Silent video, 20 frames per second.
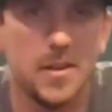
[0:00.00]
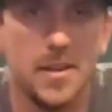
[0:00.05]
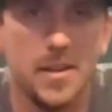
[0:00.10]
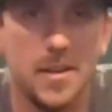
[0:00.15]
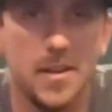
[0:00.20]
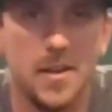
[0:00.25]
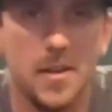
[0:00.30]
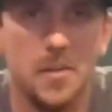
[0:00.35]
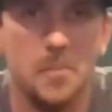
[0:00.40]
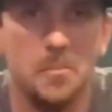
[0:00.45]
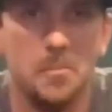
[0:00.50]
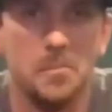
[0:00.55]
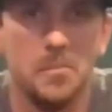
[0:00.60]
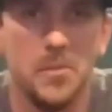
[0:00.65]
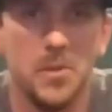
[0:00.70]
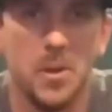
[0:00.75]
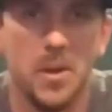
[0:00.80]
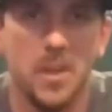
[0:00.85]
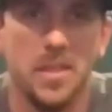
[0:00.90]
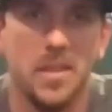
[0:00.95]
Um,
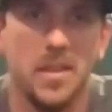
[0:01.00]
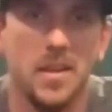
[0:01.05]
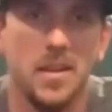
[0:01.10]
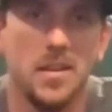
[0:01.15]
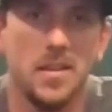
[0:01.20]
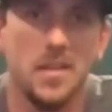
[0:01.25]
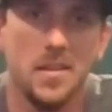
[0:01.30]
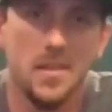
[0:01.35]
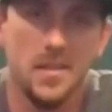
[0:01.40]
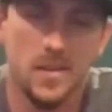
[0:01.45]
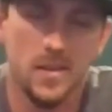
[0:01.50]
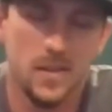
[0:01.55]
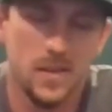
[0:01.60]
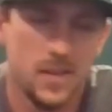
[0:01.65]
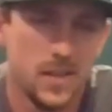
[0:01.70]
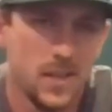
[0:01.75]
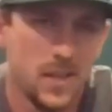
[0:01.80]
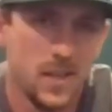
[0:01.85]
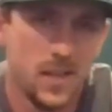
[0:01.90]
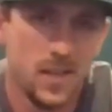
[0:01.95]
you know, I think the
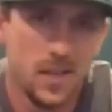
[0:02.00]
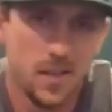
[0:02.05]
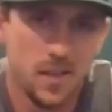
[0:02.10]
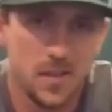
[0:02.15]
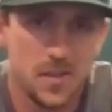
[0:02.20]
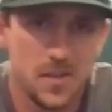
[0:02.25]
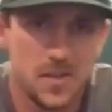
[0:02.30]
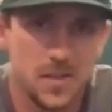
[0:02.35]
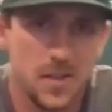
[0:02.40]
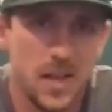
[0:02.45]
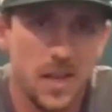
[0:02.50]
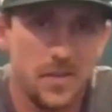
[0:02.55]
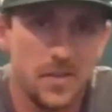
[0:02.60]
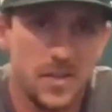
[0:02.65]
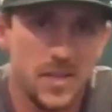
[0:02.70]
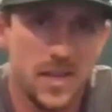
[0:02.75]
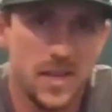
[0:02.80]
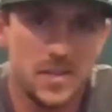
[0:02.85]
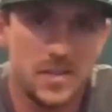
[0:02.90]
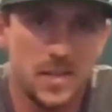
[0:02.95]
the saliva
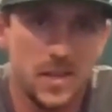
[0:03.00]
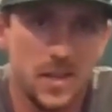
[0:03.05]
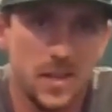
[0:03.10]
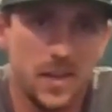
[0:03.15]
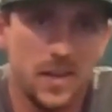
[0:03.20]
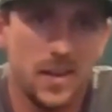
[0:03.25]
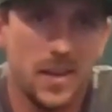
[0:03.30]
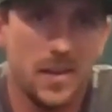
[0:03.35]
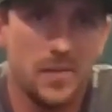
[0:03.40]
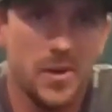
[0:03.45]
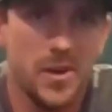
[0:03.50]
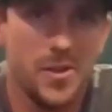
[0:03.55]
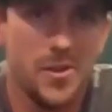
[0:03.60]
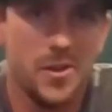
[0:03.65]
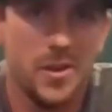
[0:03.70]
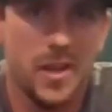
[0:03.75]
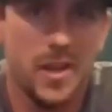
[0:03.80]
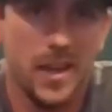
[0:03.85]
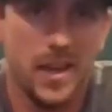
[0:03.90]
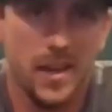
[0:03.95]
testing every
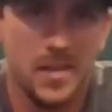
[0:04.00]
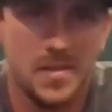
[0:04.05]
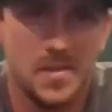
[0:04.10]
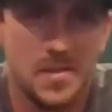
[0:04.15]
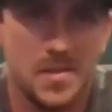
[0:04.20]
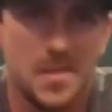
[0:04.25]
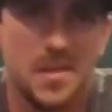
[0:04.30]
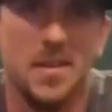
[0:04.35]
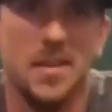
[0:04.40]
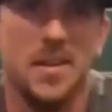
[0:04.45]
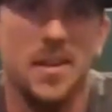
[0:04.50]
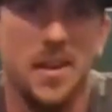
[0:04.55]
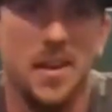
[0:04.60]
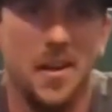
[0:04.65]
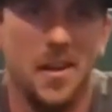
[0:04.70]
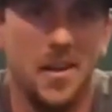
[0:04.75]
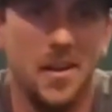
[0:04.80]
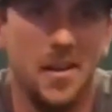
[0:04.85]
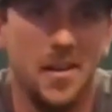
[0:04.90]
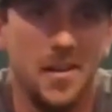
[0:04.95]
other day is
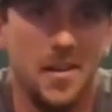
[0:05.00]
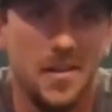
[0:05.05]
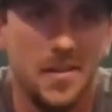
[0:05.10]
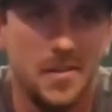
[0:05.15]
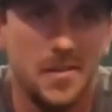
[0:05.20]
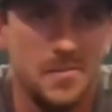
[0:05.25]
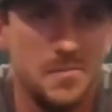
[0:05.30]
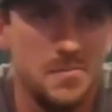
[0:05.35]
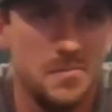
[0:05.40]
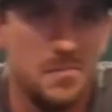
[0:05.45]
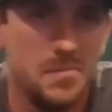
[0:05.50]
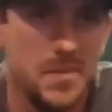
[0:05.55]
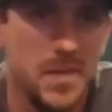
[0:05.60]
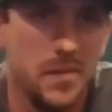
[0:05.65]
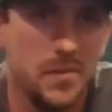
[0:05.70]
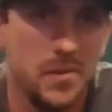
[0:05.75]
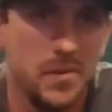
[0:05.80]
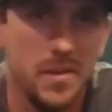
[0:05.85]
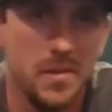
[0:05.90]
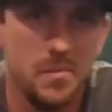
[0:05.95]
uh,
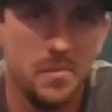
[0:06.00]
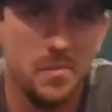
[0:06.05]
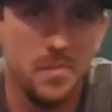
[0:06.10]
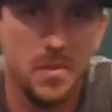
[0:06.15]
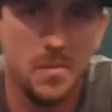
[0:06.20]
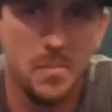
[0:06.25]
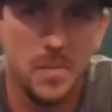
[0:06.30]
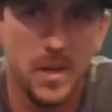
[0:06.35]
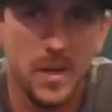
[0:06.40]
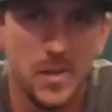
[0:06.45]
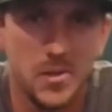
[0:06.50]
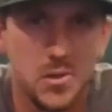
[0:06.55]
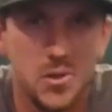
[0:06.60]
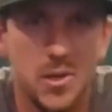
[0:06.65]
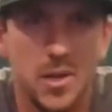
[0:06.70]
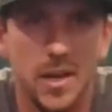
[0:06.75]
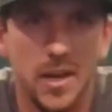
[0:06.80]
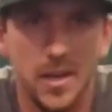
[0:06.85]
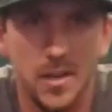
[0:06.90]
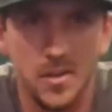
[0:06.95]
definitely the, the biggest
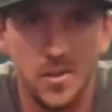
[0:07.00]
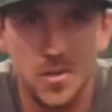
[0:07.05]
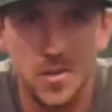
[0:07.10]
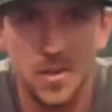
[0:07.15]
change.